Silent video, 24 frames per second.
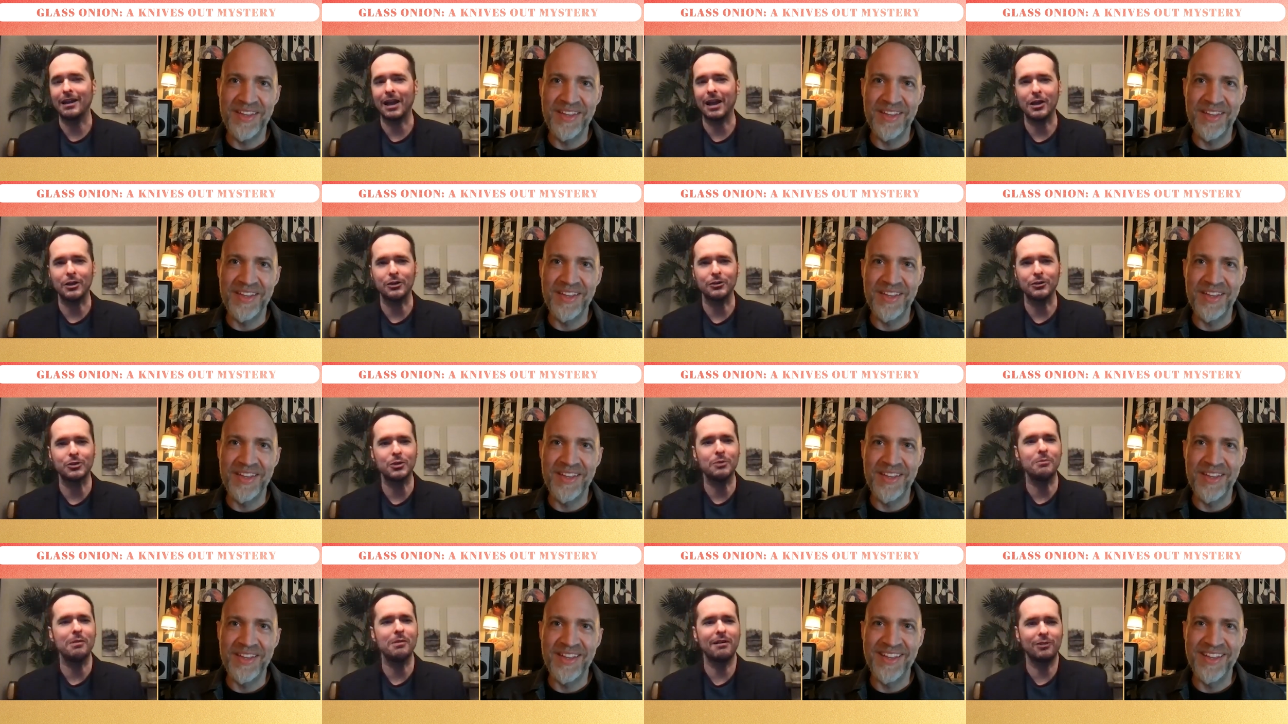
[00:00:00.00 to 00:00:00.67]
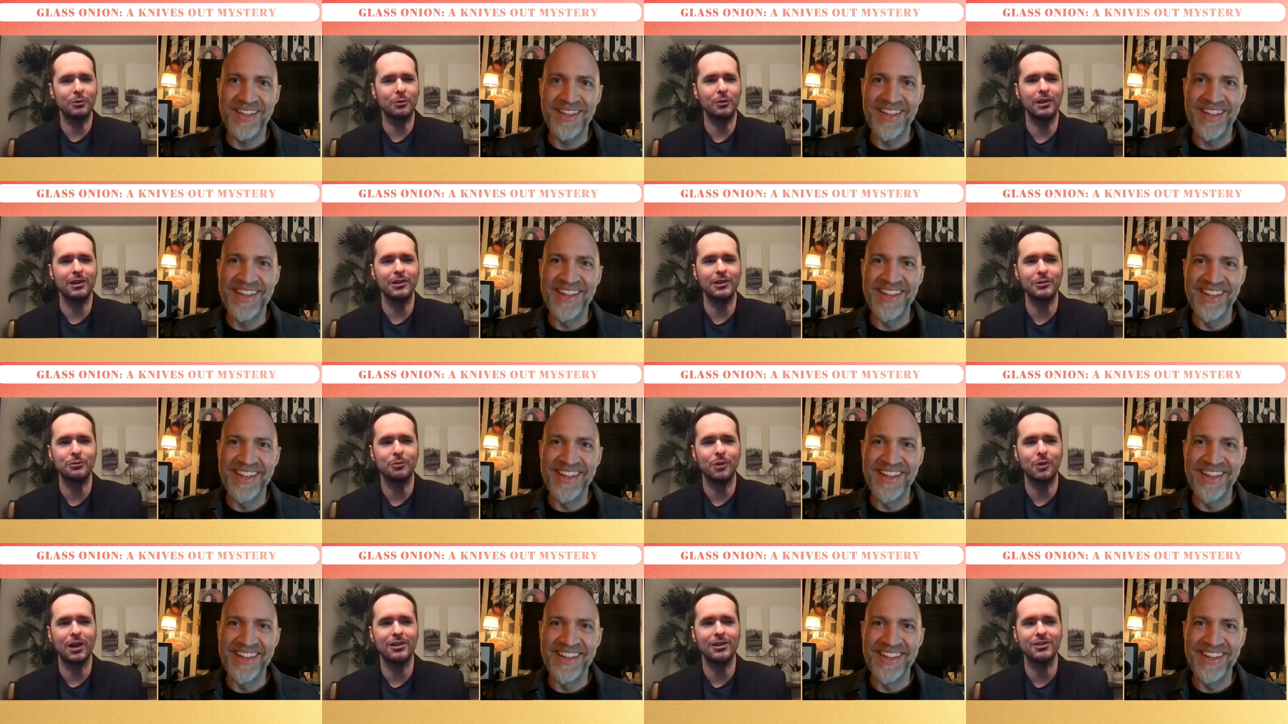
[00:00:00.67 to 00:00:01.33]
Speaker 1: I assume everyone has
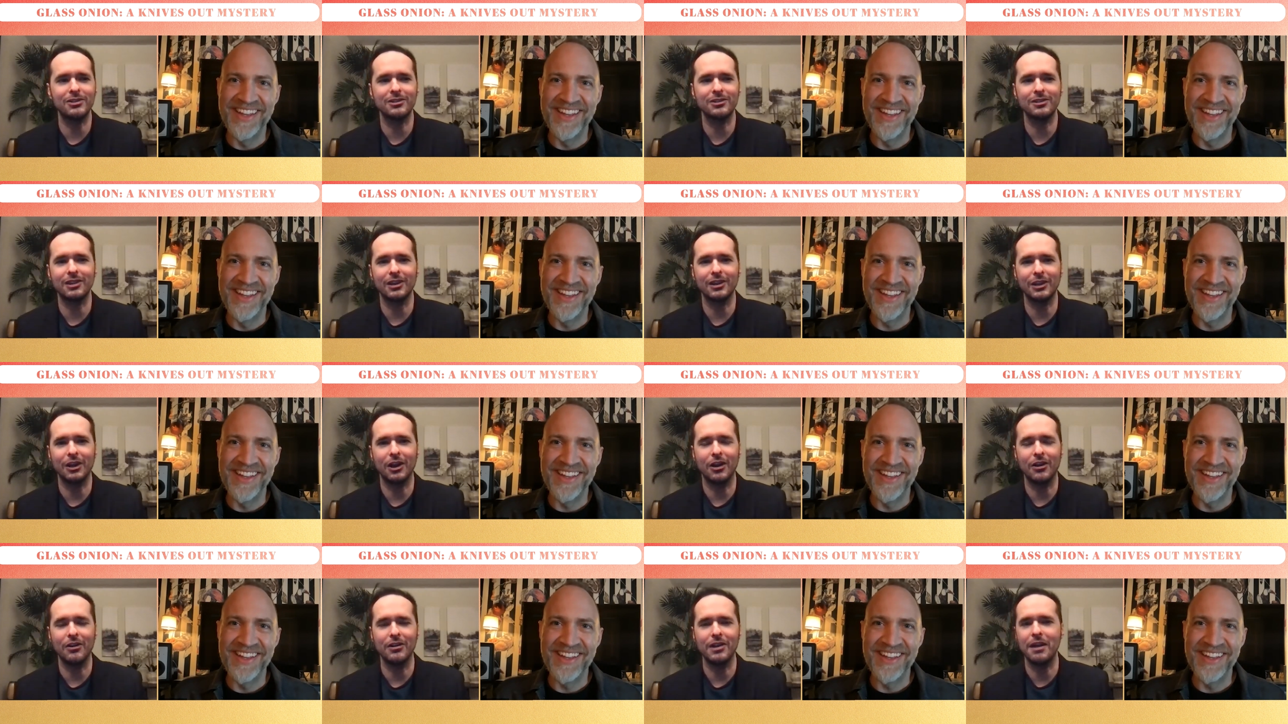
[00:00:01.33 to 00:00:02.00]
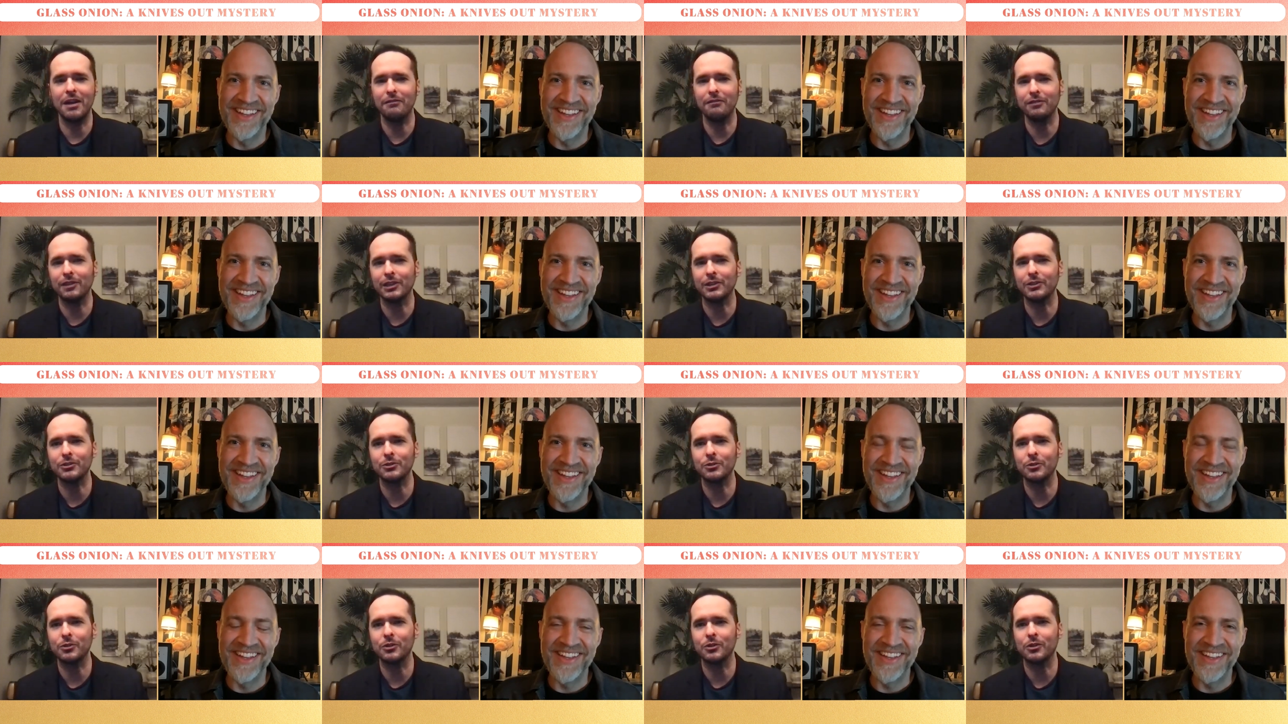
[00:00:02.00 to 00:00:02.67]
watched uh, on Netflix
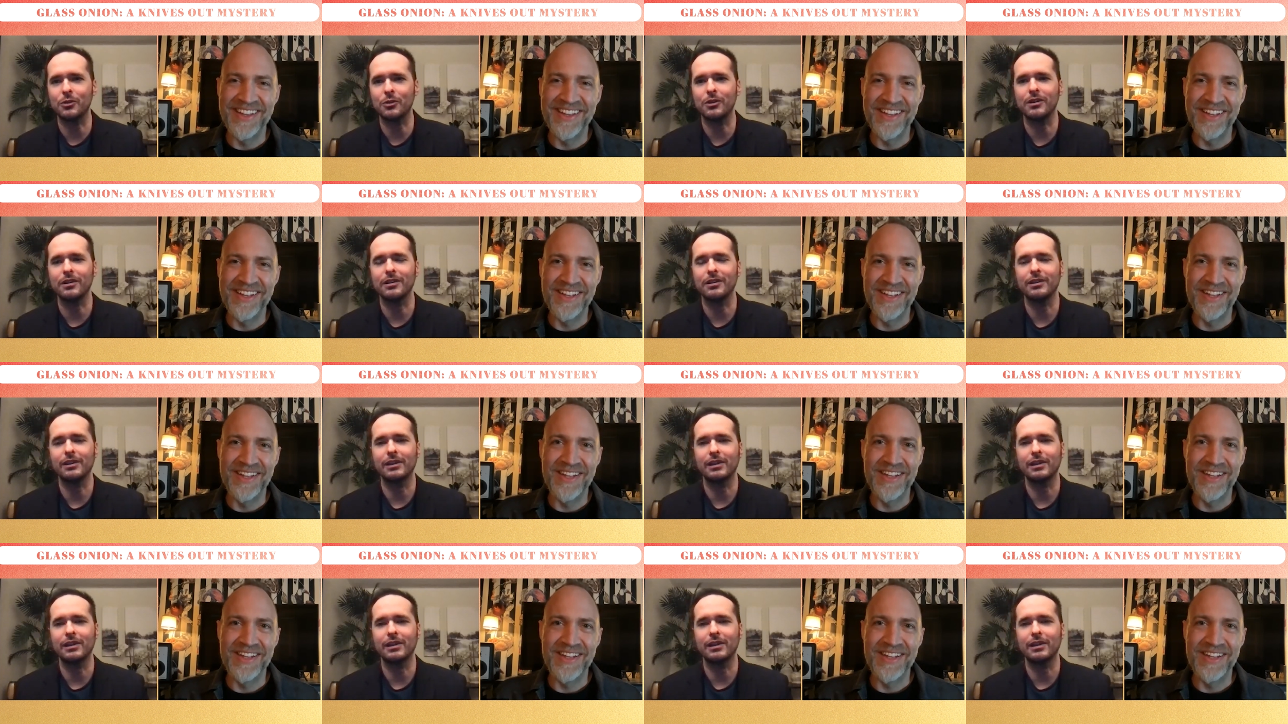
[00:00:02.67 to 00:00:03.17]
or, or uh,